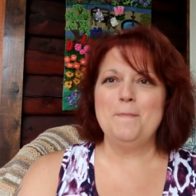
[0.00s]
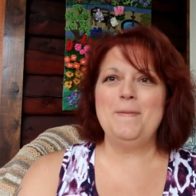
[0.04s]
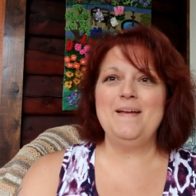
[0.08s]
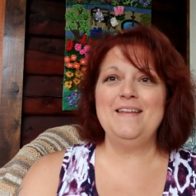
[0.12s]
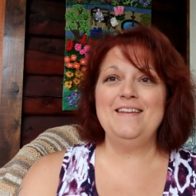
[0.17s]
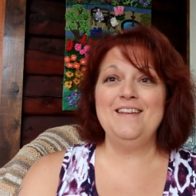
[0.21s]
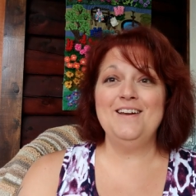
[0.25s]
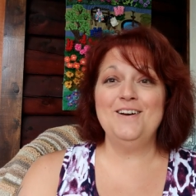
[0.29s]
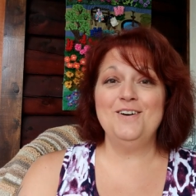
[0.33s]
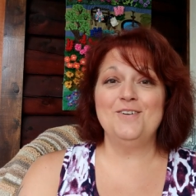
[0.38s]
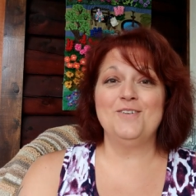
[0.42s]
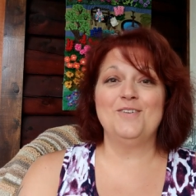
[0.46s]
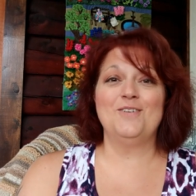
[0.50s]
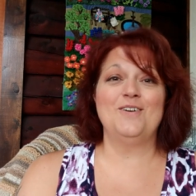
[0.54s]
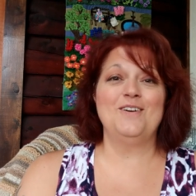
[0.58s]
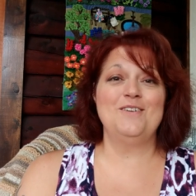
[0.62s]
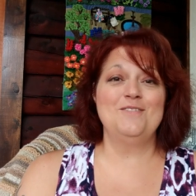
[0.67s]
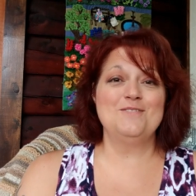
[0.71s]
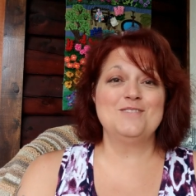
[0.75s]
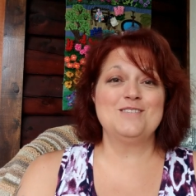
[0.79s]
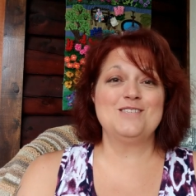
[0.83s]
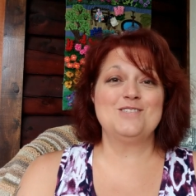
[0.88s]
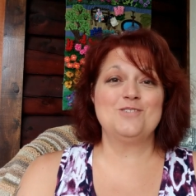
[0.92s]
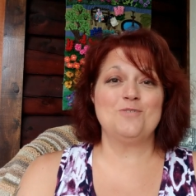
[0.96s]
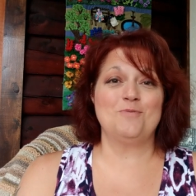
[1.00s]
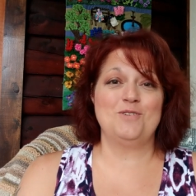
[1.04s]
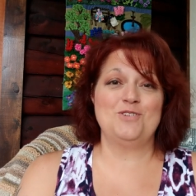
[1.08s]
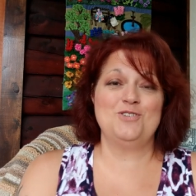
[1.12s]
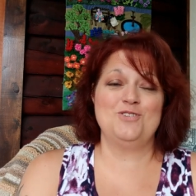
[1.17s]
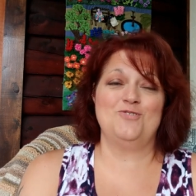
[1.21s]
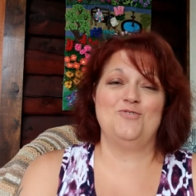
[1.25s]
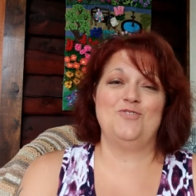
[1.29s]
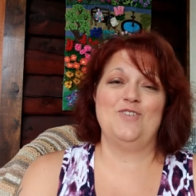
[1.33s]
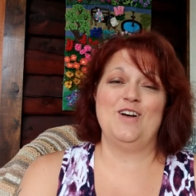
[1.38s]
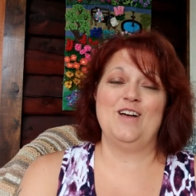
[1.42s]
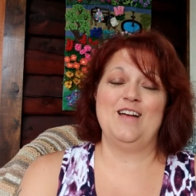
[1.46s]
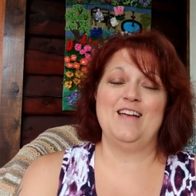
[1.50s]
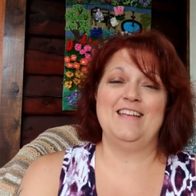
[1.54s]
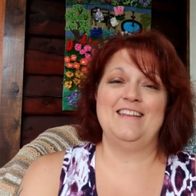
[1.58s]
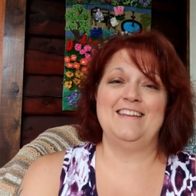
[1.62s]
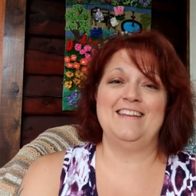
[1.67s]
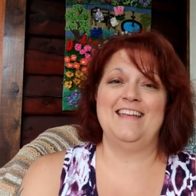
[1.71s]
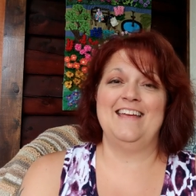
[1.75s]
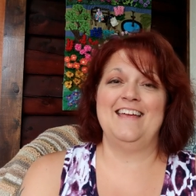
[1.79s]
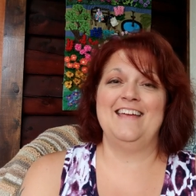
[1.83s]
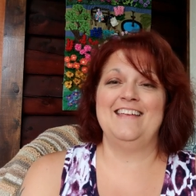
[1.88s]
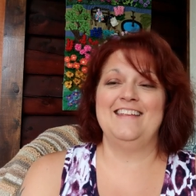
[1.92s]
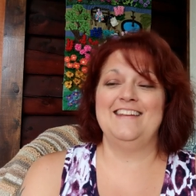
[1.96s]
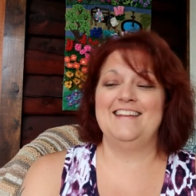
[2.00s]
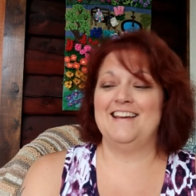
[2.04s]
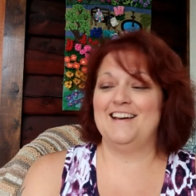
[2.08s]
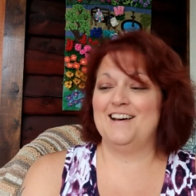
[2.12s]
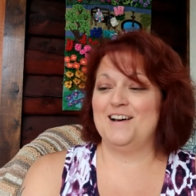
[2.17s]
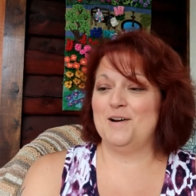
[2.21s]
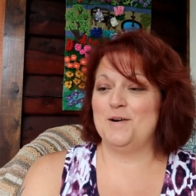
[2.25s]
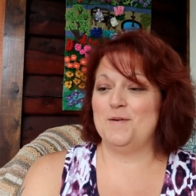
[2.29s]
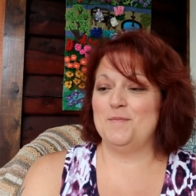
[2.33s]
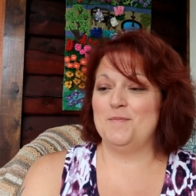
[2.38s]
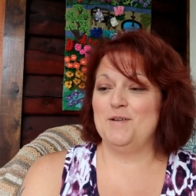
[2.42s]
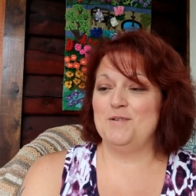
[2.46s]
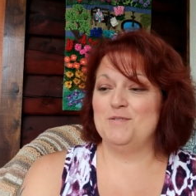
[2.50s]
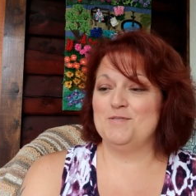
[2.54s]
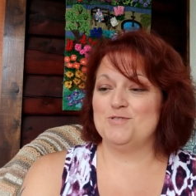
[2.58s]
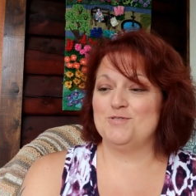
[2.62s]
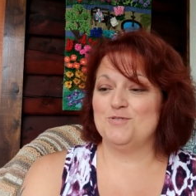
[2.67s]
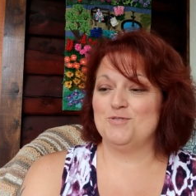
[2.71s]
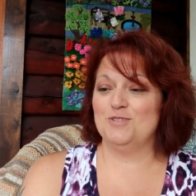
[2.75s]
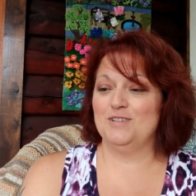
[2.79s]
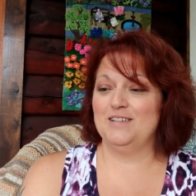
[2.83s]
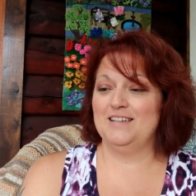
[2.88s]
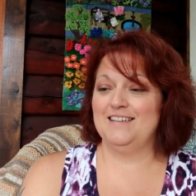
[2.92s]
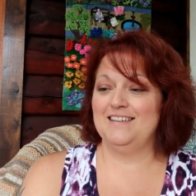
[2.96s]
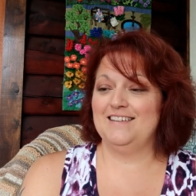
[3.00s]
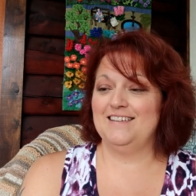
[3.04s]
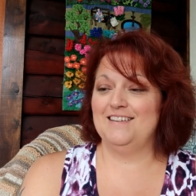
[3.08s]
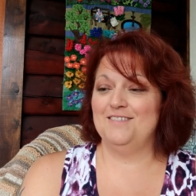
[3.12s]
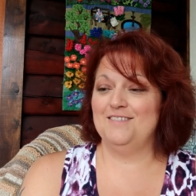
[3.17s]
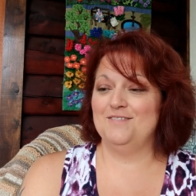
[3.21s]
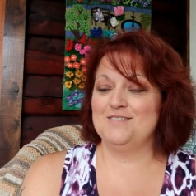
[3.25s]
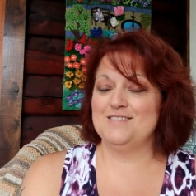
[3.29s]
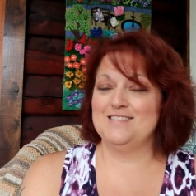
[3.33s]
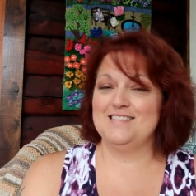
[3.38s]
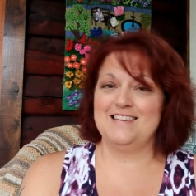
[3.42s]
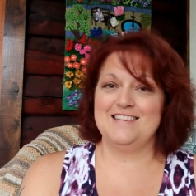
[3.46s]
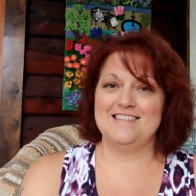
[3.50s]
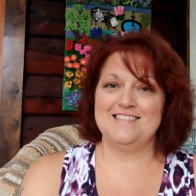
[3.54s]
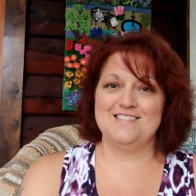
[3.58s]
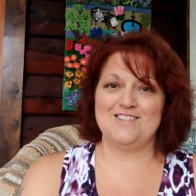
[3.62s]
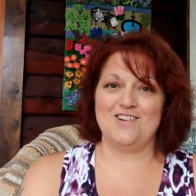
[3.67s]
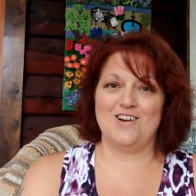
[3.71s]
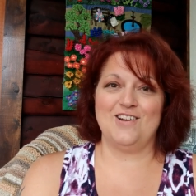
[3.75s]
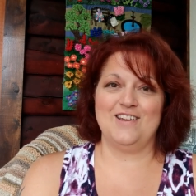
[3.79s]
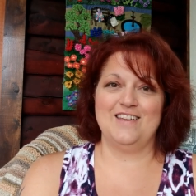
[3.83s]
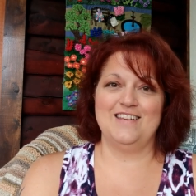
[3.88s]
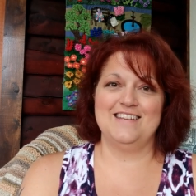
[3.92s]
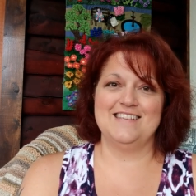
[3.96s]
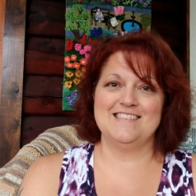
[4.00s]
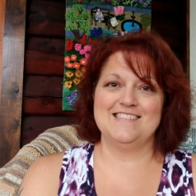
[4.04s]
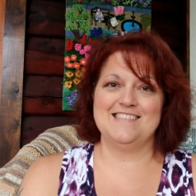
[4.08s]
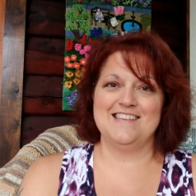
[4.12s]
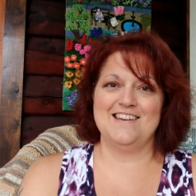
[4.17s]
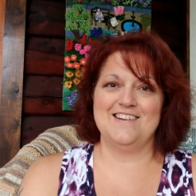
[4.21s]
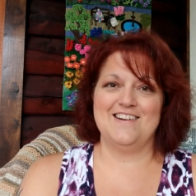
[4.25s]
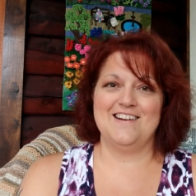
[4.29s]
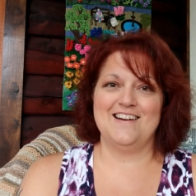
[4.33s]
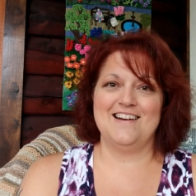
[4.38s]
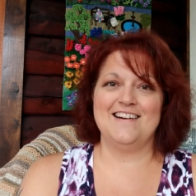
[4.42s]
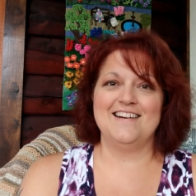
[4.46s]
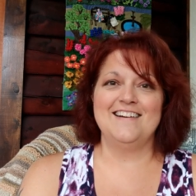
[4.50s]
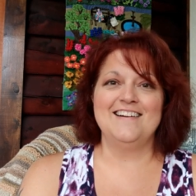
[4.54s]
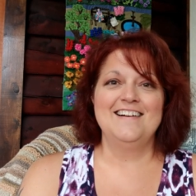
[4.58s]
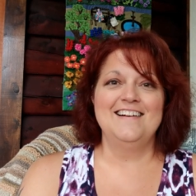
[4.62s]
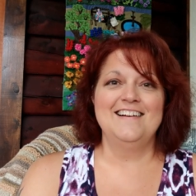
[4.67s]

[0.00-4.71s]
but no, it was so much fun, and um, it was really it was nice talking to Sarah.